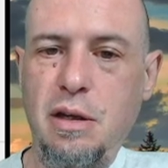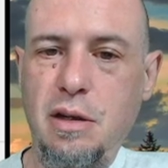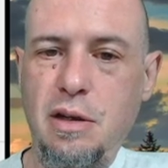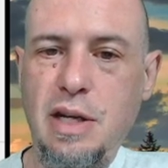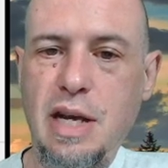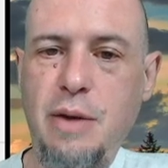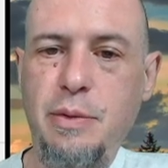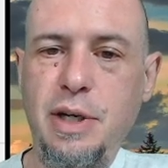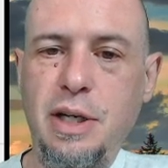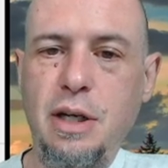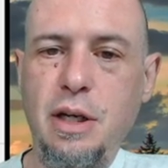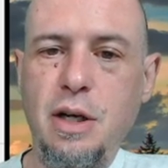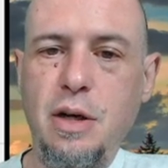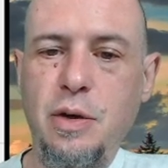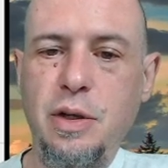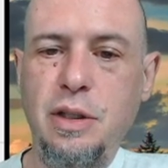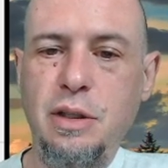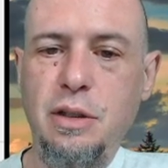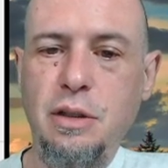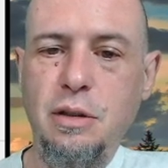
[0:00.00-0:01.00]
now we can go
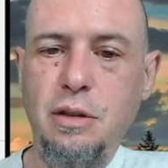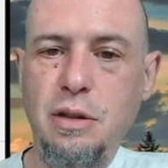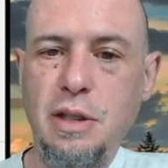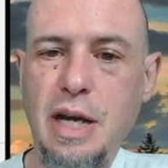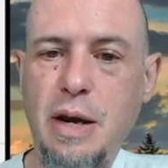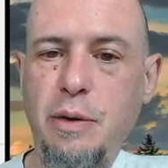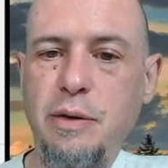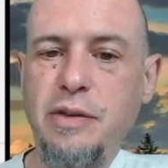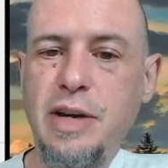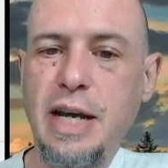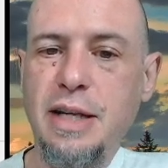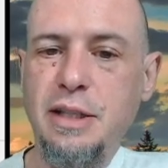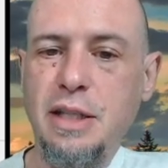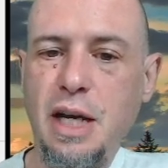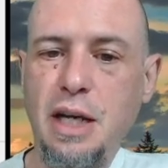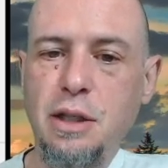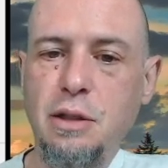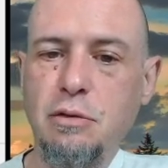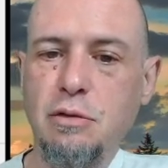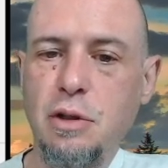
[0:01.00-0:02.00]
into, now we've got
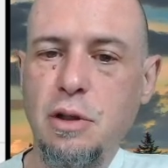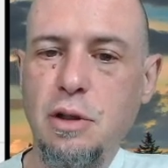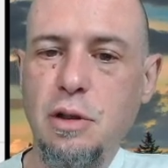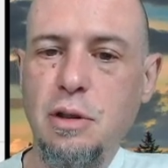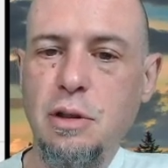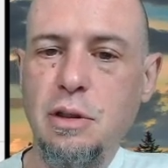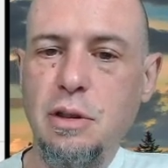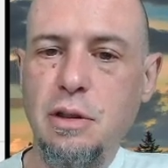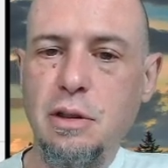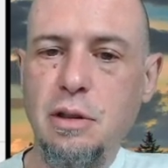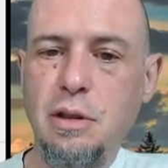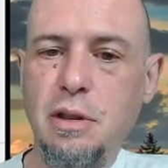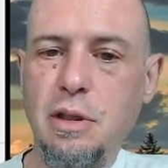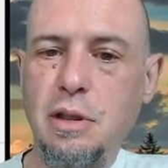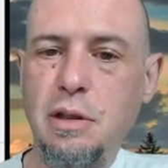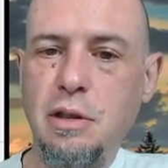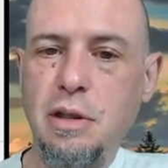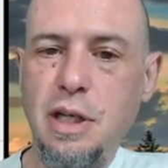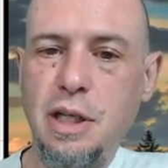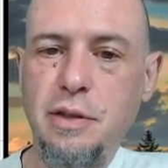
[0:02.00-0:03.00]
dice roll,
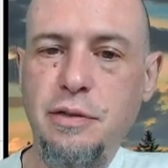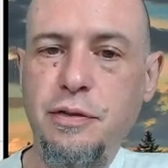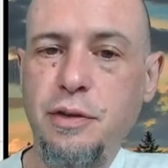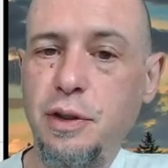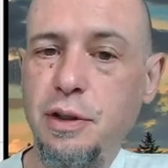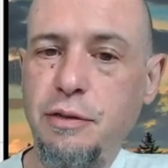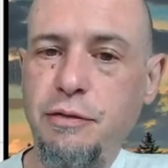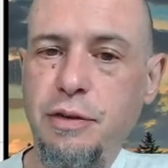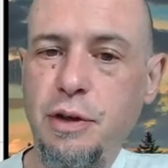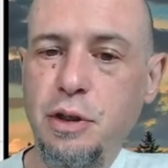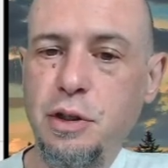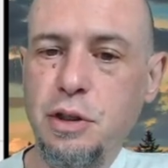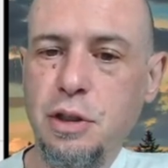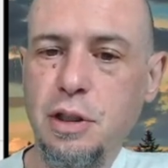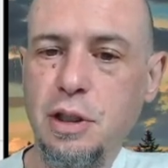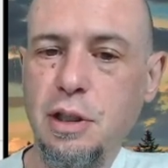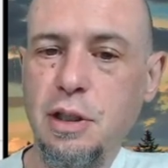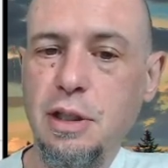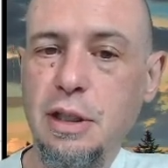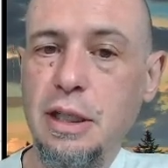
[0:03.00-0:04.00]
it's fully
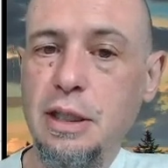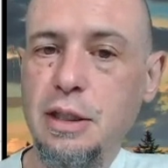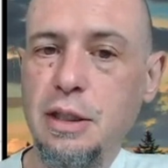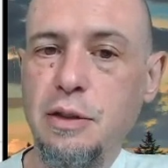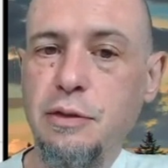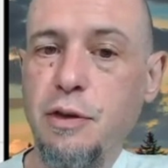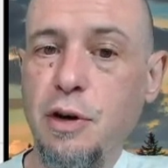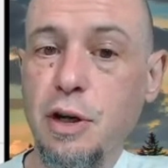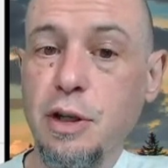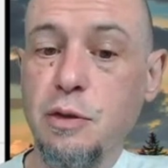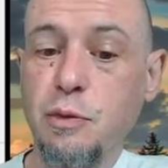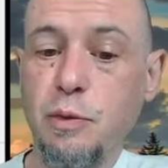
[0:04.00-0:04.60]
functional, at least as far as